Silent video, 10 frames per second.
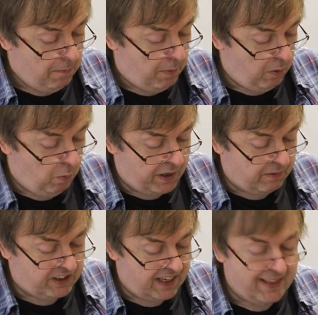But what
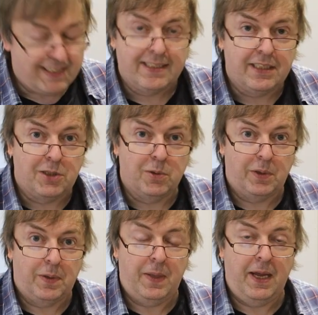I would say, this is the
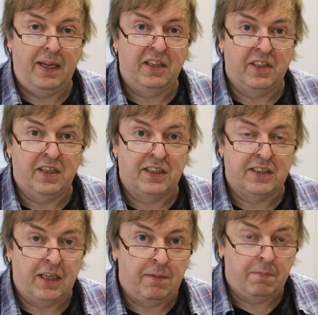sort of thing
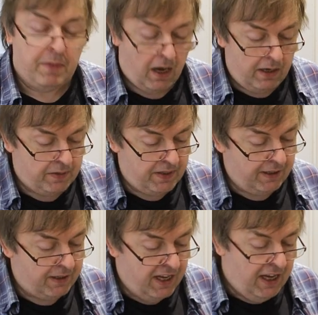that I'd
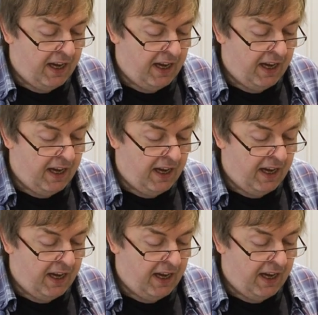think